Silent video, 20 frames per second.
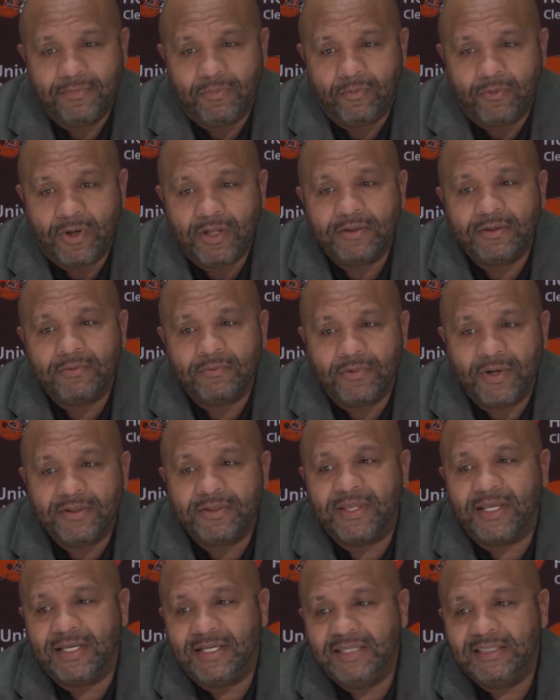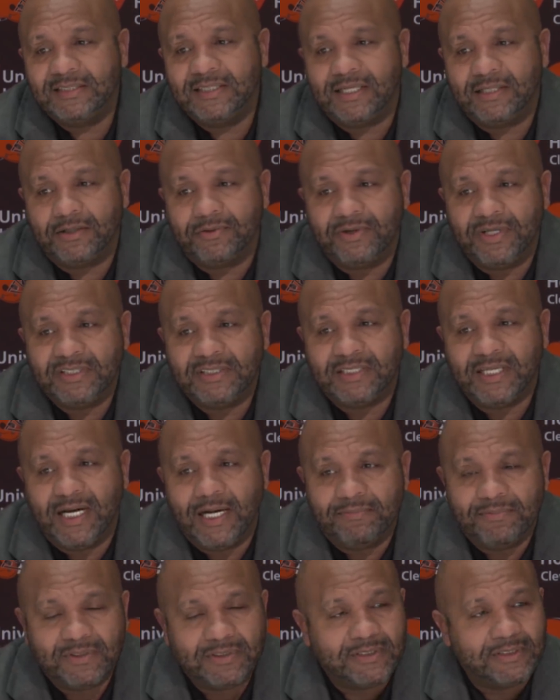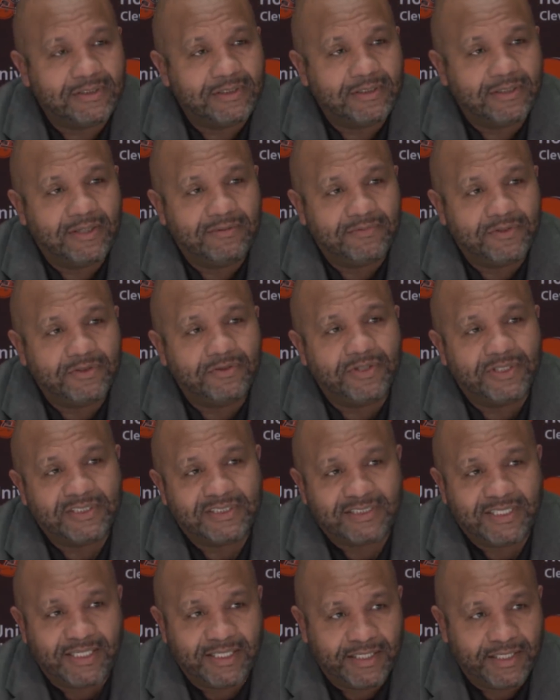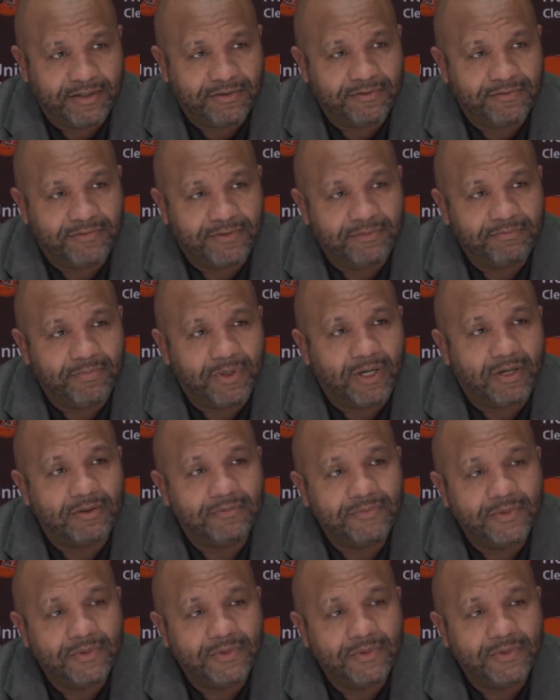one thing he's done a great job of doing is taking care of the football.